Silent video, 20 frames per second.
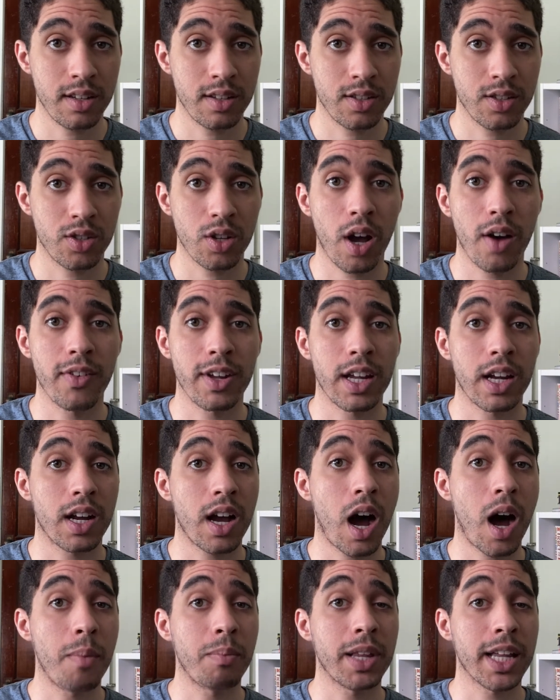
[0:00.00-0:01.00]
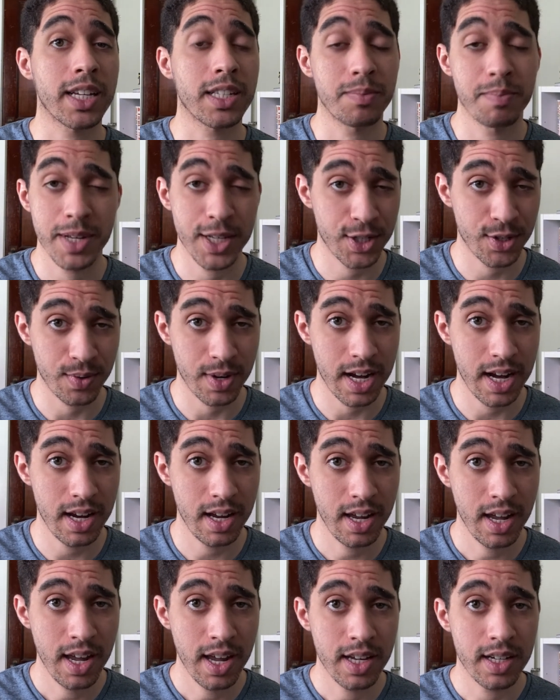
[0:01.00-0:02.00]
solving a complex mystery,
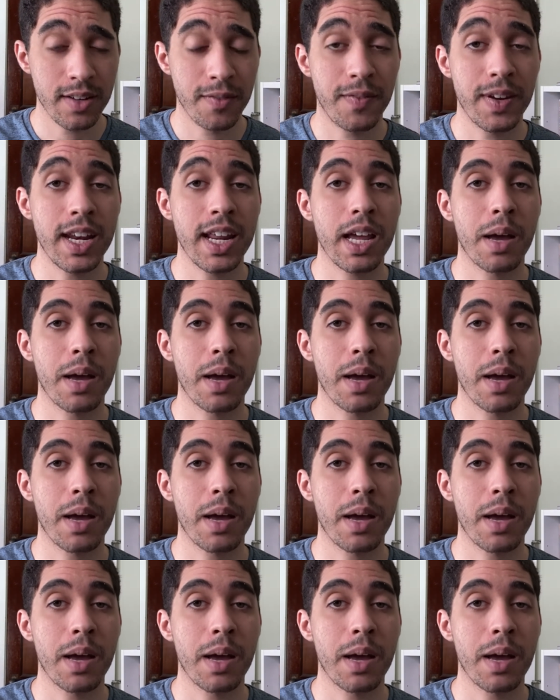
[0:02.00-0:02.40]
defeating a